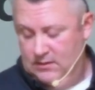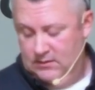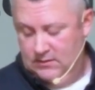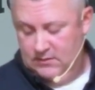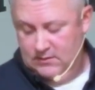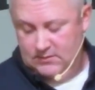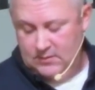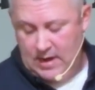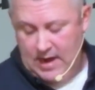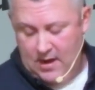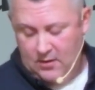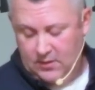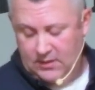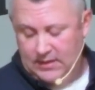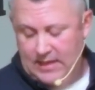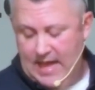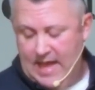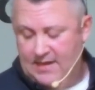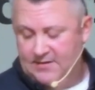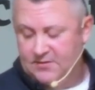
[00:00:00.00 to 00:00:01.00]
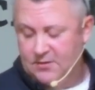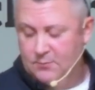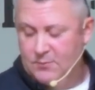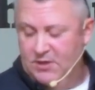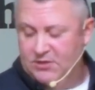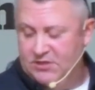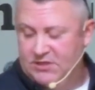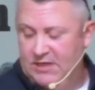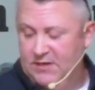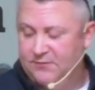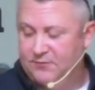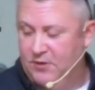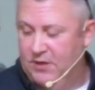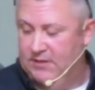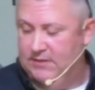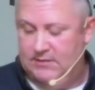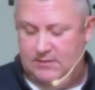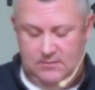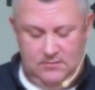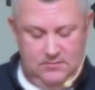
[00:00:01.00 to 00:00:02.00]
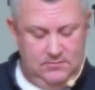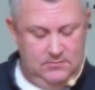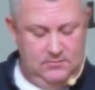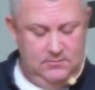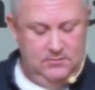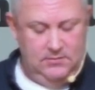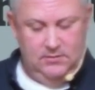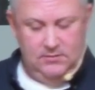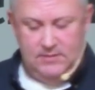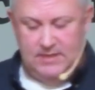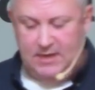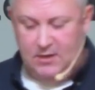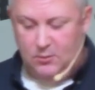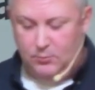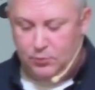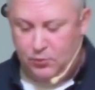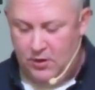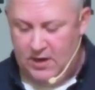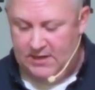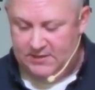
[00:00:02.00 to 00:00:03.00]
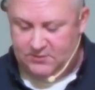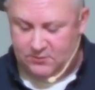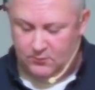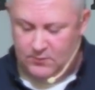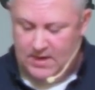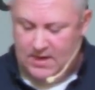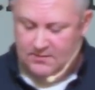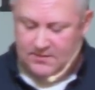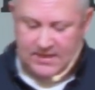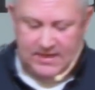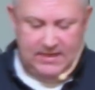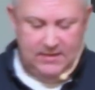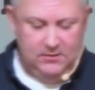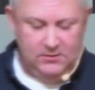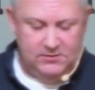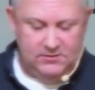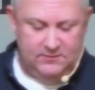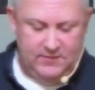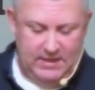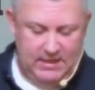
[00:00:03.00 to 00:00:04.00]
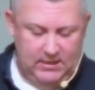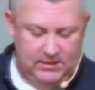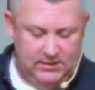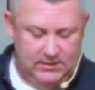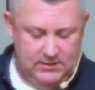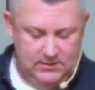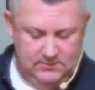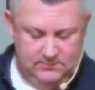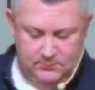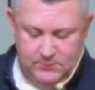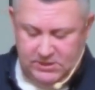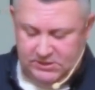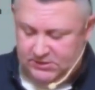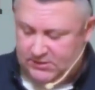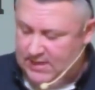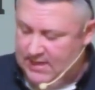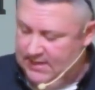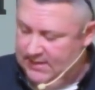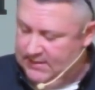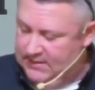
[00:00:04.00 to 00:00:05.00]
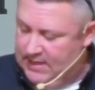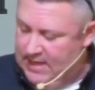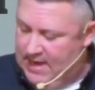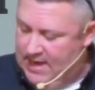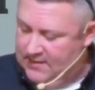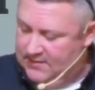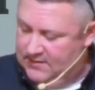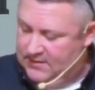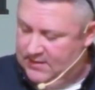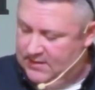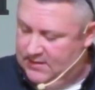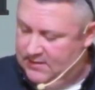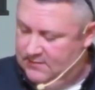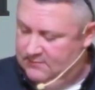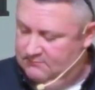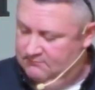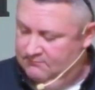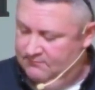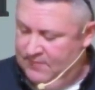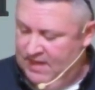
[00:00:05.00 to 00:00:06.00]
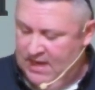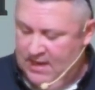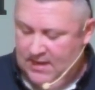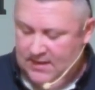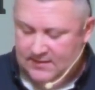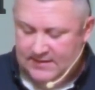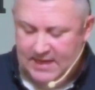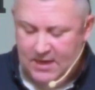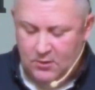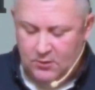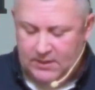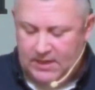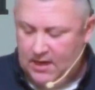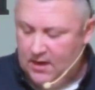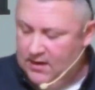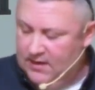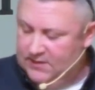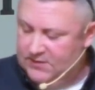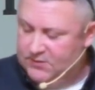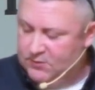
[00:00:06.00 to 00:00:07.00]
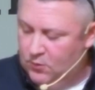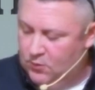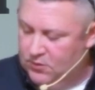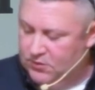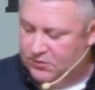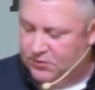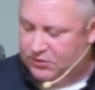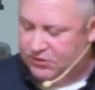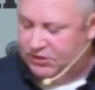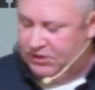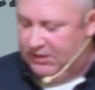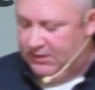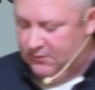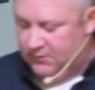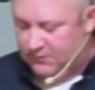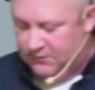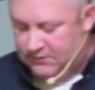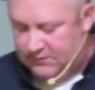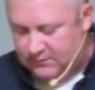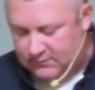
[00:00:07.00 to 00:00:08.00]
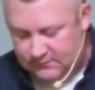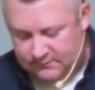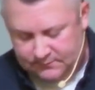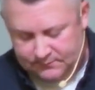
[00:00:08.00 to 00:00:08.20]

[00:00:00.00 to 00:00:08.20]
So our Goliaths are much different. They don't prance around the hills of Elah much like Goliath did. They don't carry swords or shields.